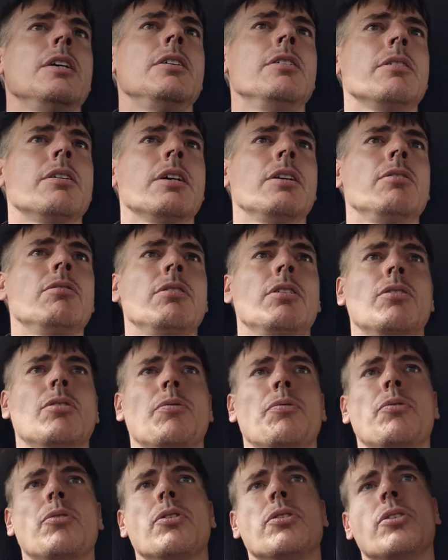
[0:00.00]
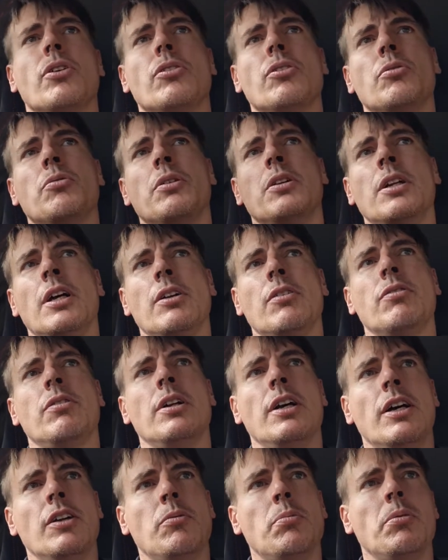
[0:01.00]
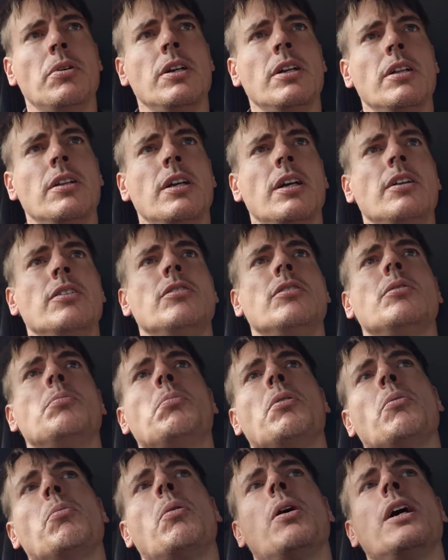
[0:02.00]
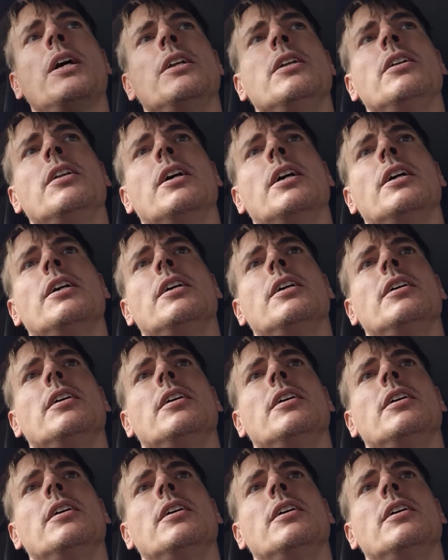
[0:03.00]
You can do this of course also with naturally aspirated engines, but why did I